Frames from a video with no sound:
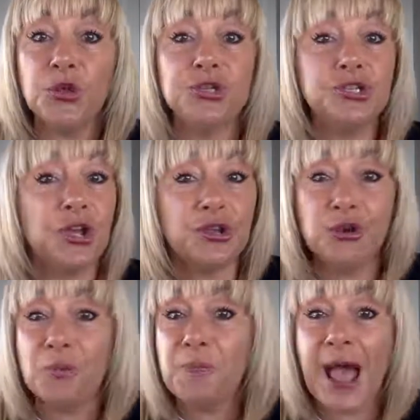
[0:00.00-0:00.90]
You turn
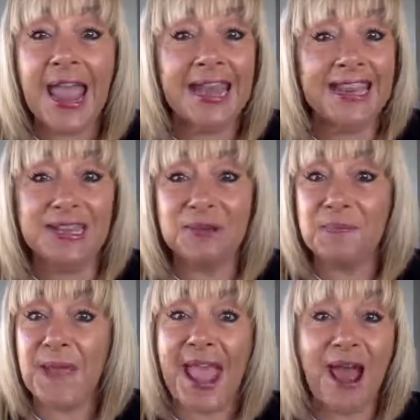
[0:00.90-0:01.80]
your pain into
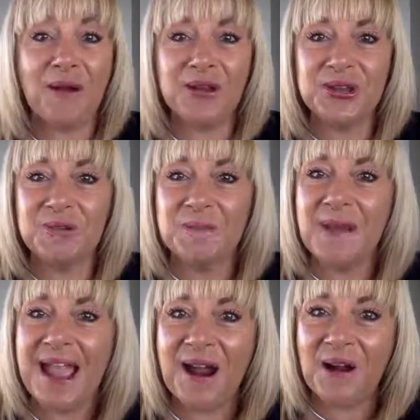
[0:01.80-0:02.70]
power and you
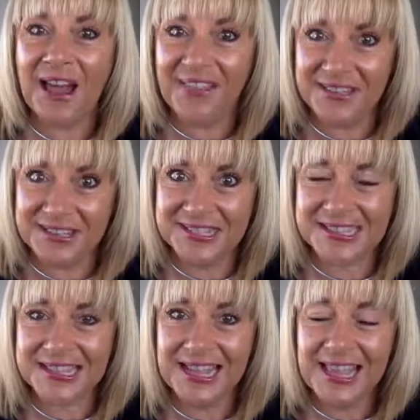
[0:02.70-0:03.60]
empower
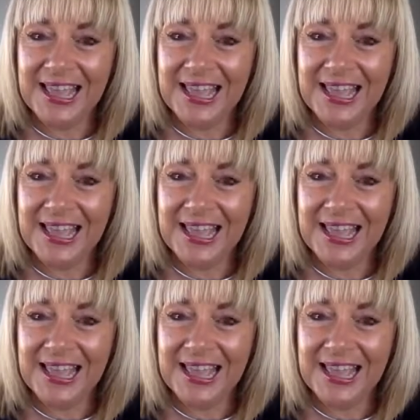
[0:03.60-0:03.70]
others.